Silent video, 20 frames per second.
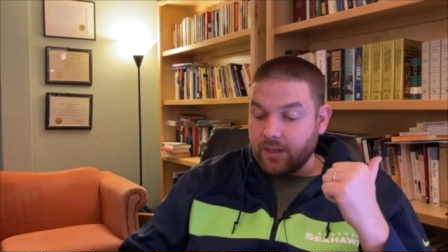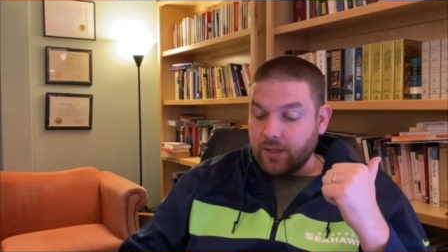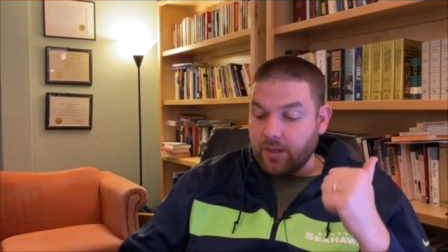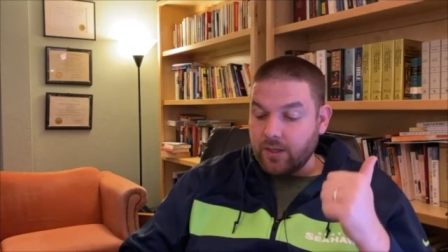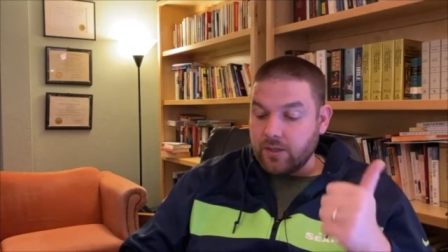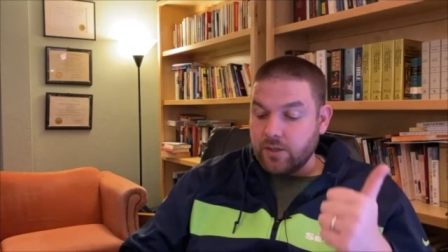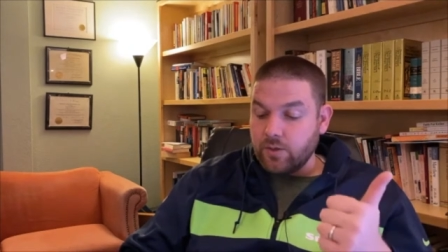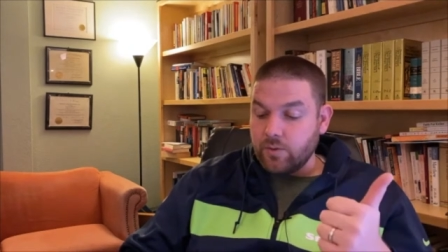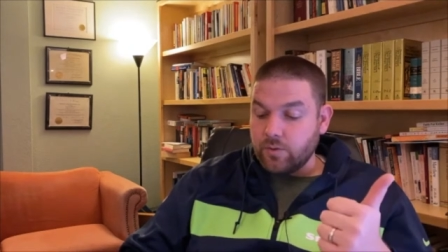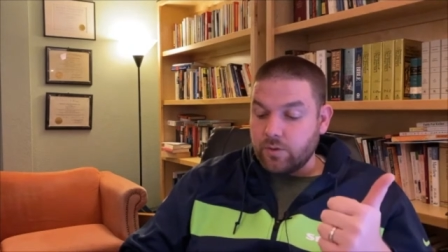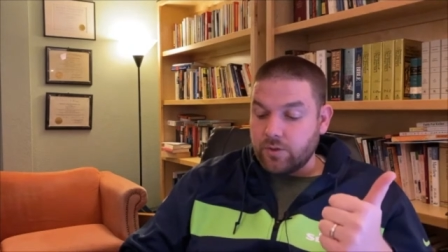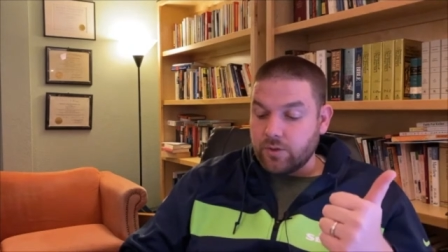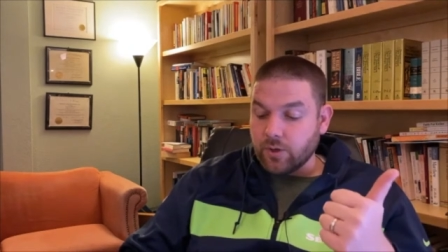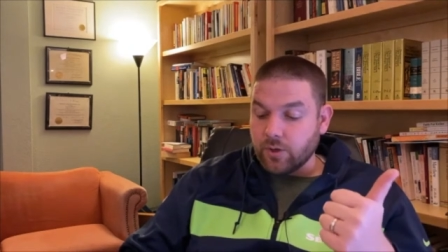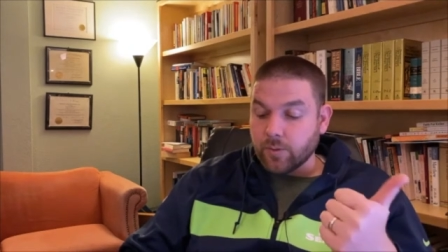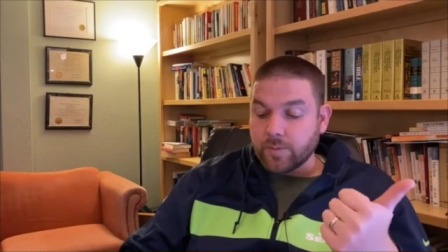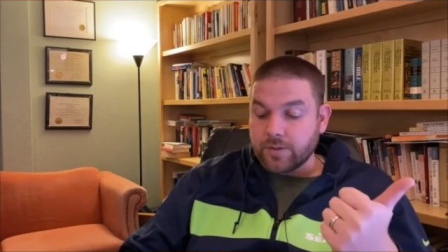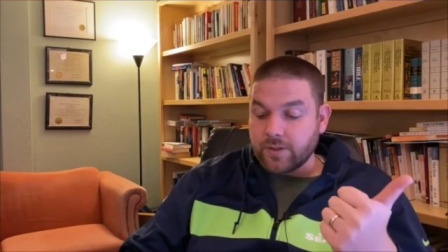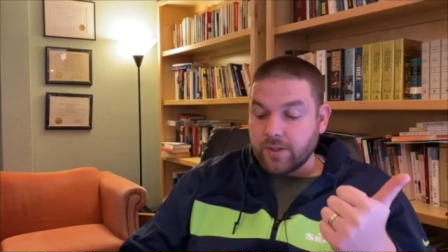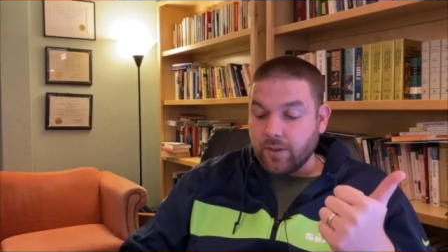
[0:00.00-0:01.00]
it
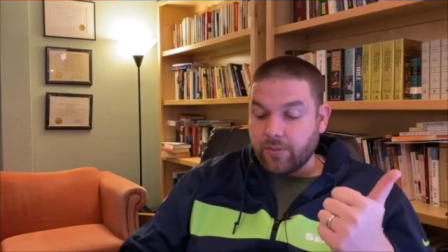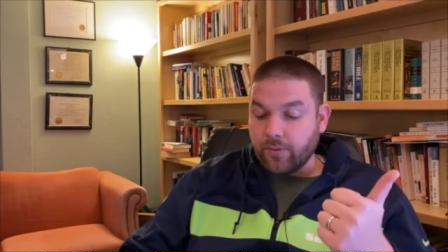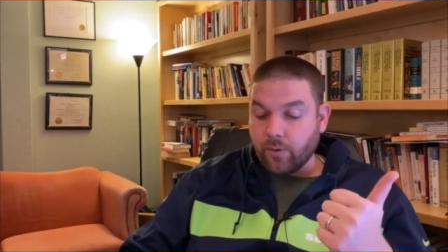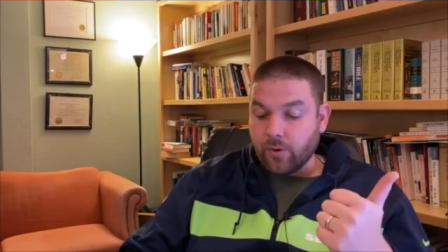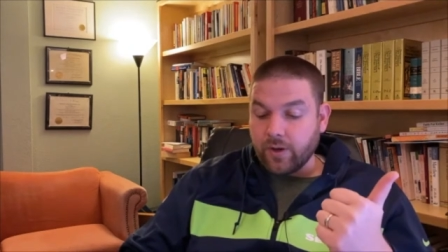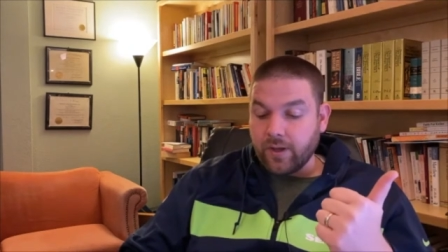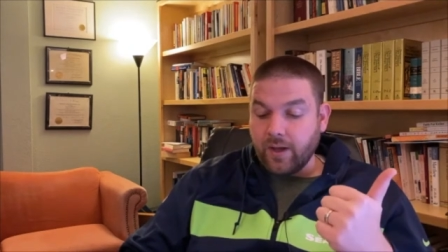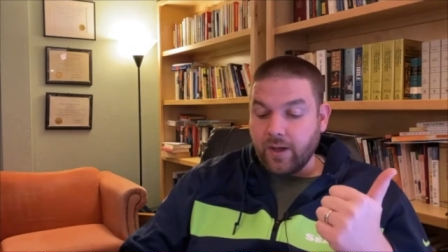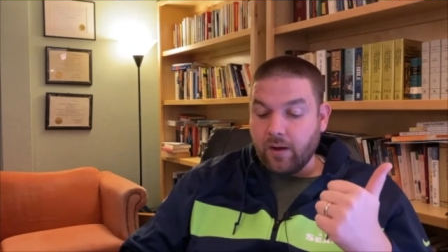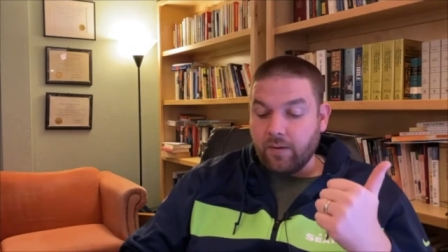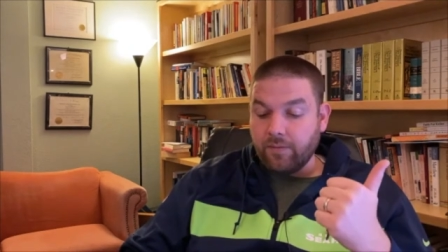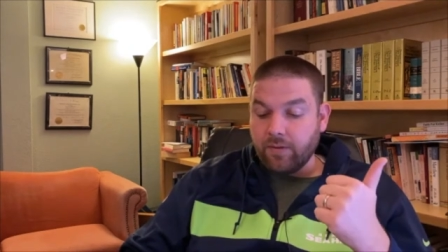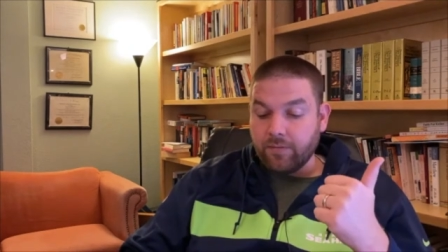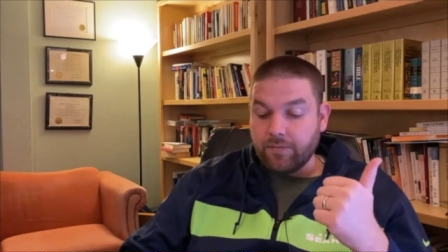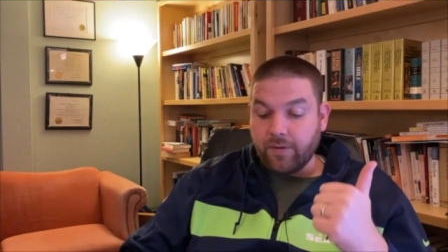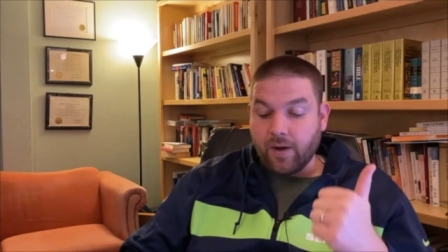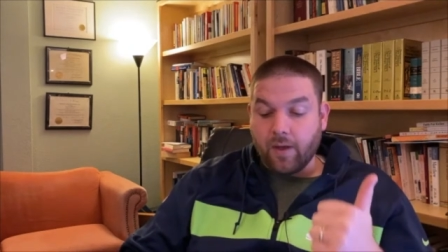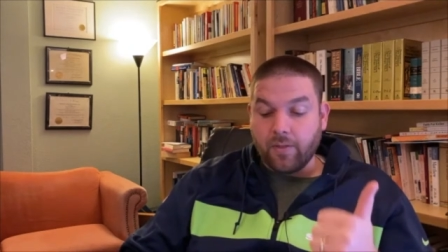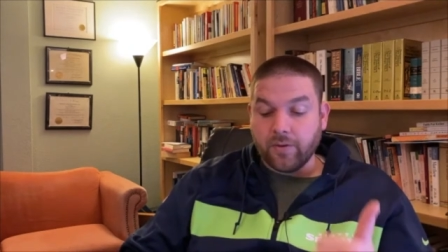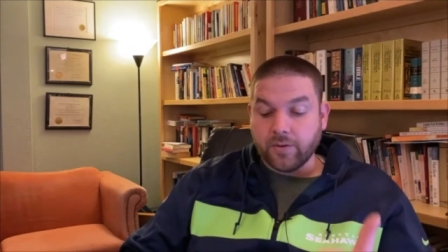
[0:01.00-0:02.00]
usurps the authority of the
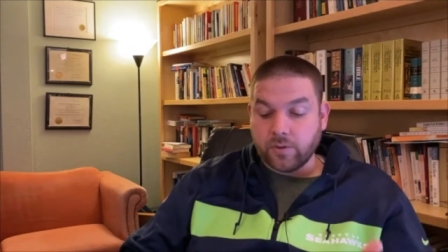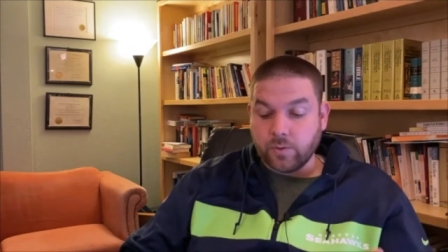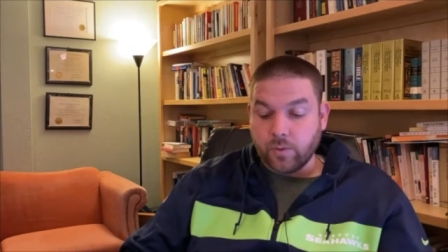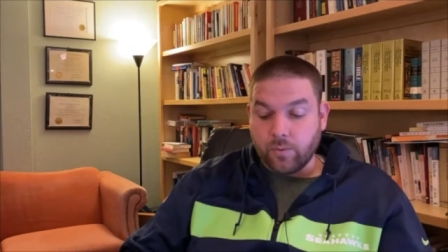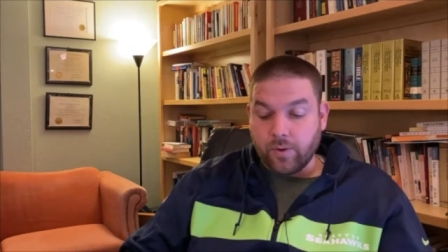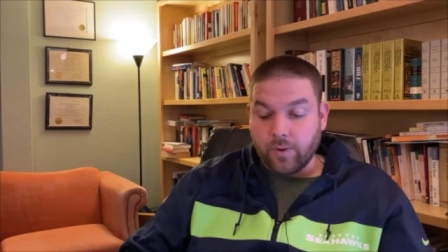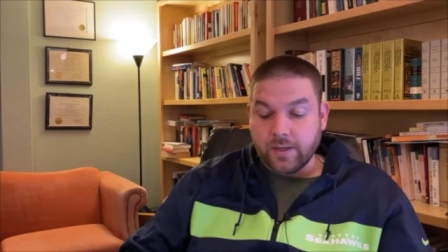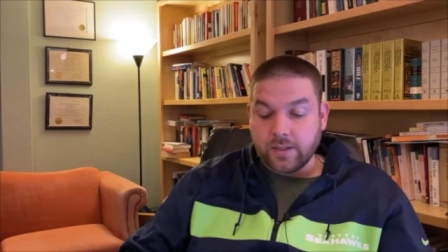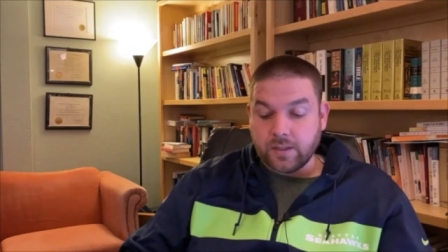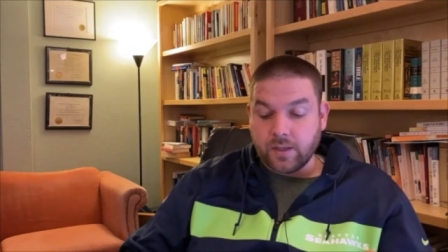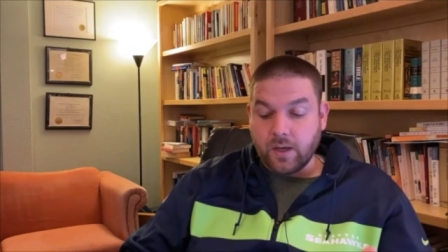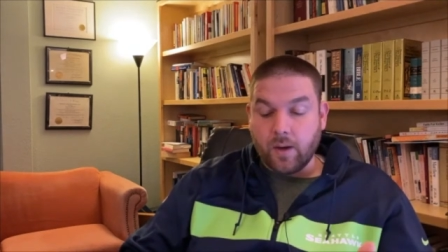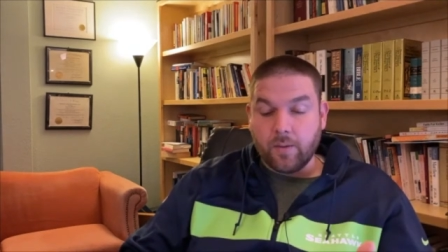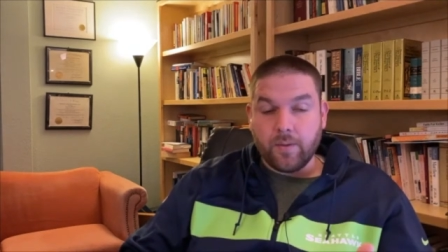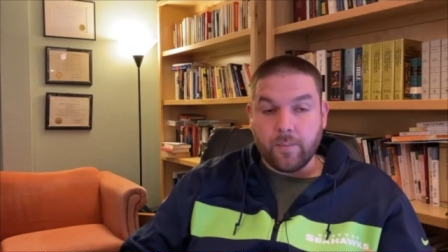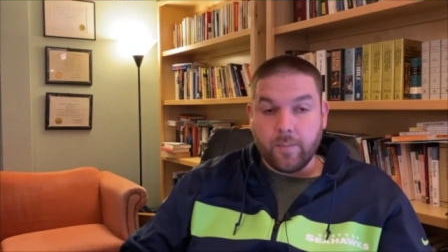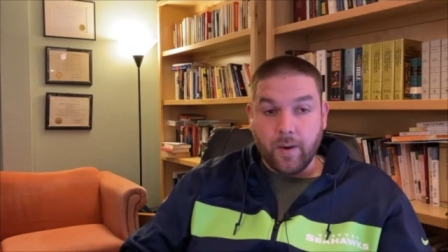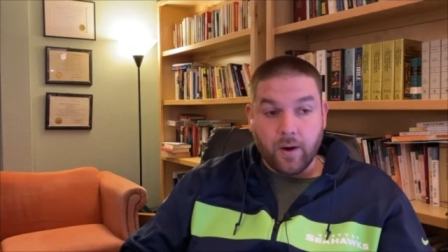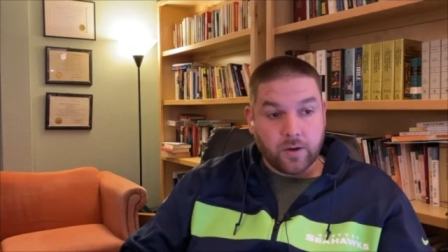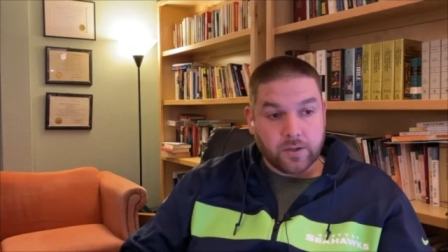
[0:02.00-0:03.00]
father to arrange
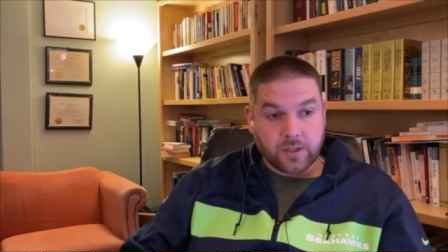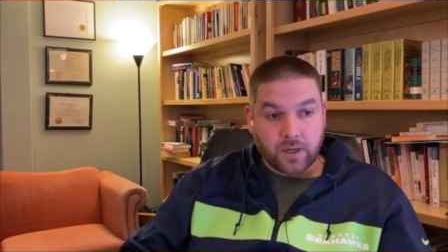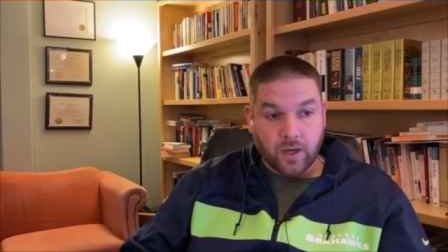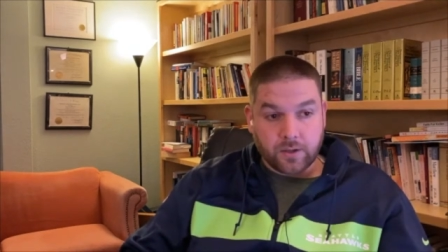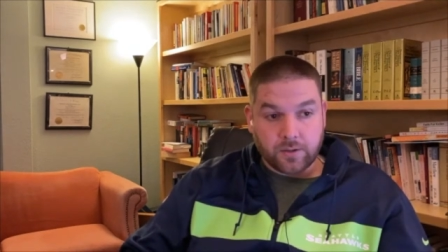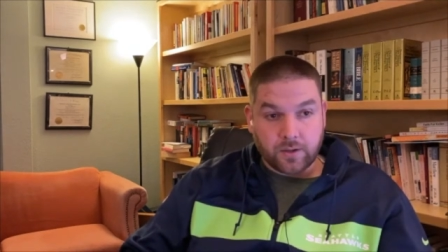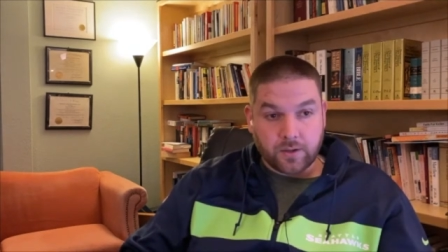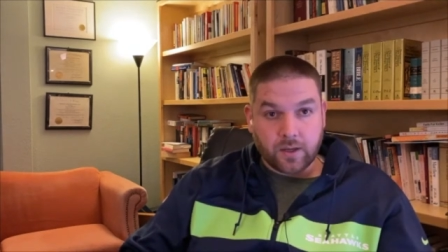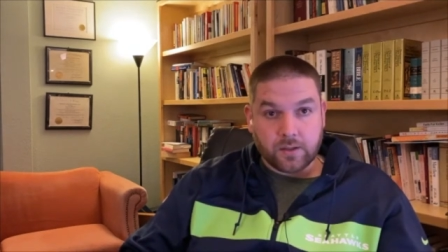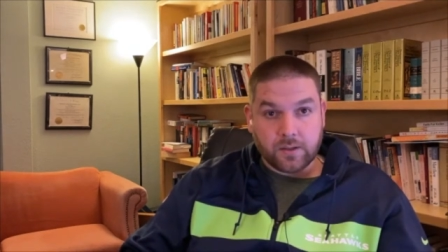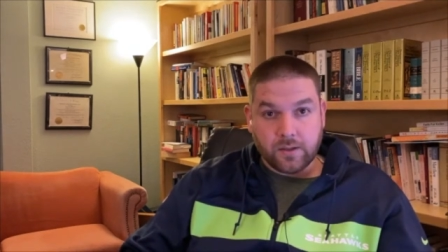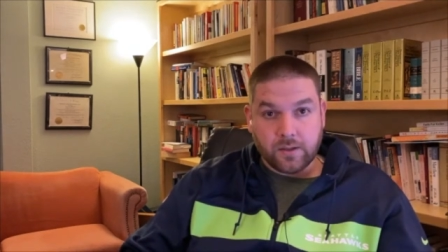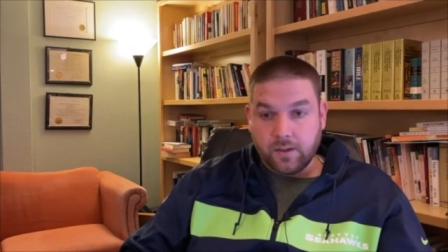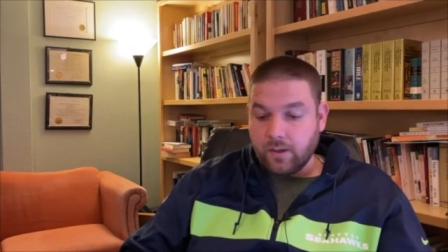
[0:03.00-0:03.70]
the marriage contract.